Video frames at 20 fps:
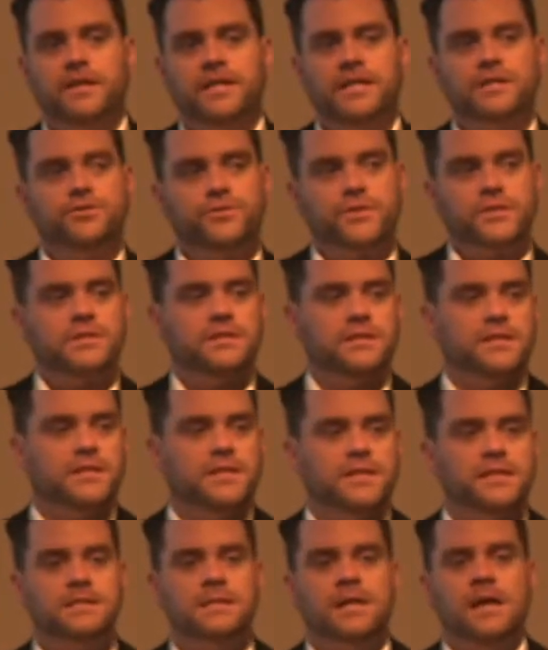Interest
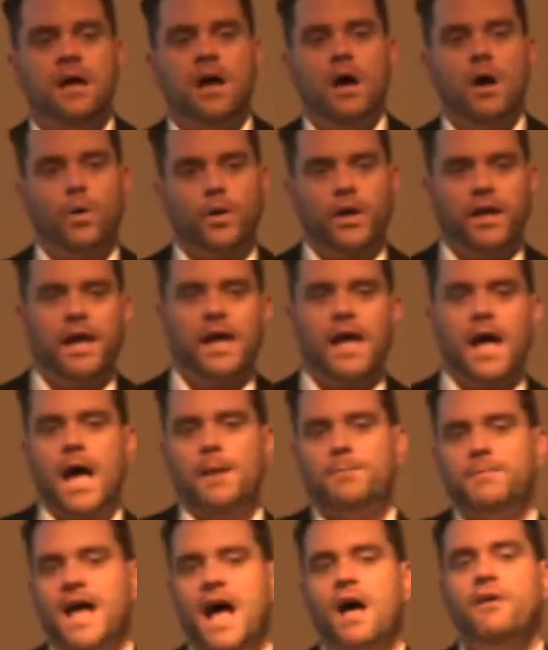is, okay,
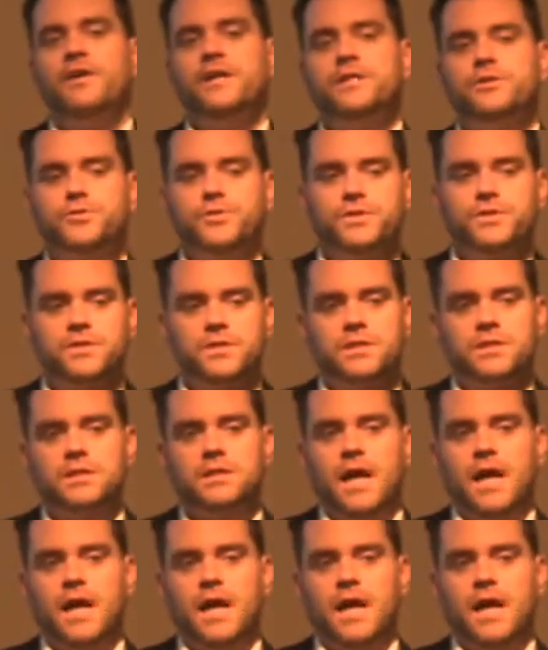I'm now interested.